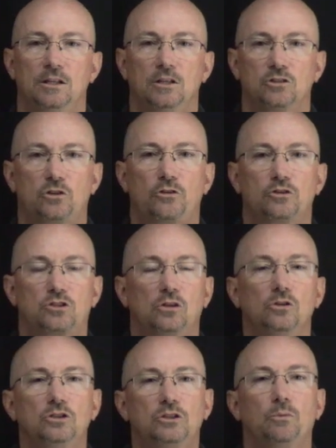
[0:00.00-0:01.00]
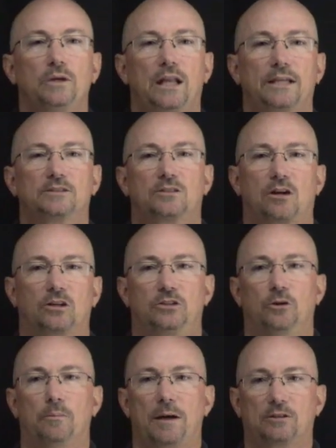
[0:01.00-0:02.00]
So the solution we'd like to talk to
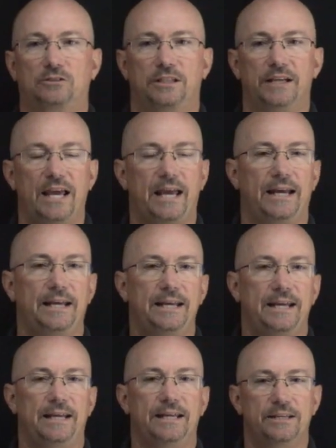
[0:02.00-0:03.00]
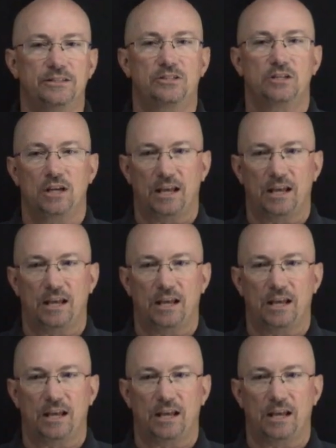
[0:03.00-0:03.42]
you about today is